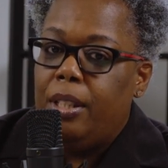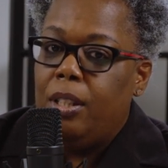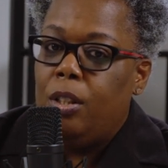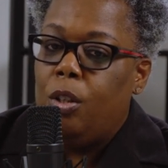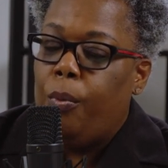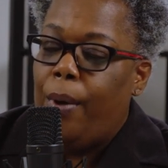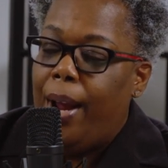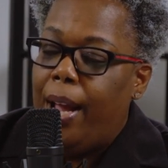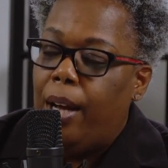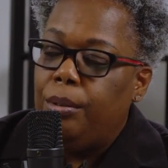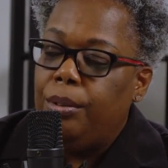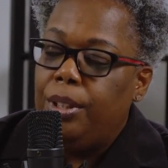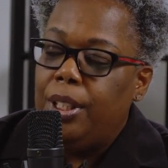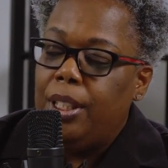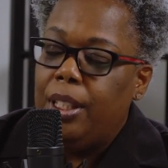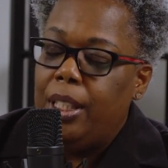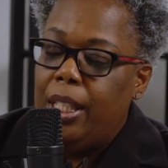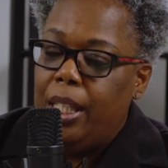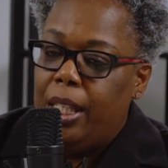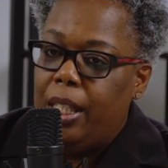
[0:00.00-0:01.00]

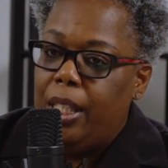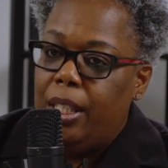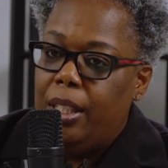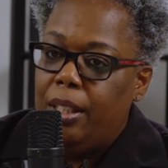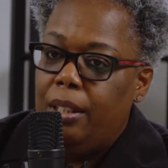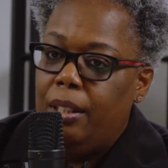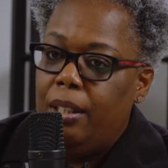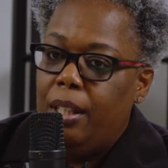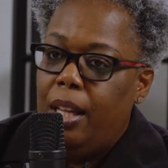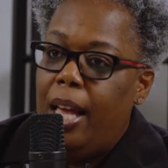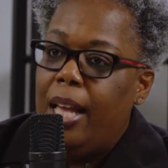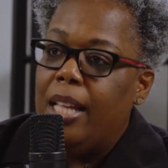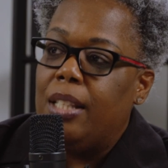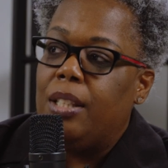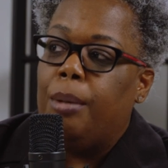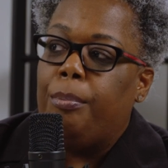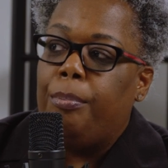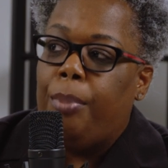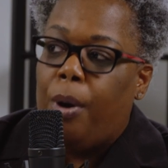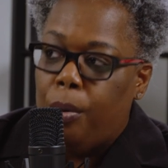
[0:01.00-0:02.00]
grounded in as
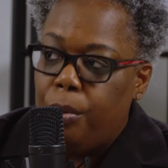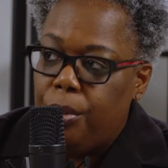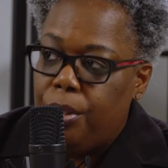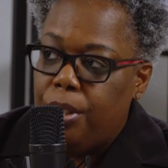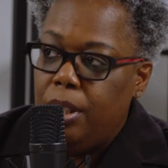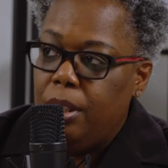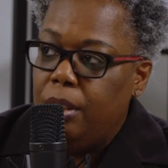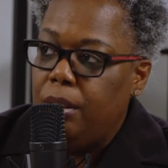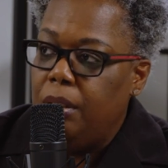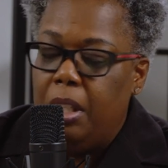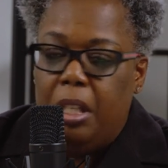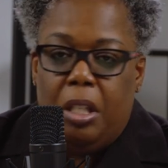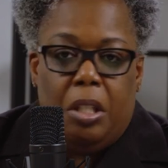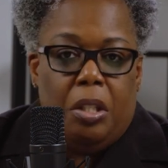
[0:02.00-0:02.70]
a person.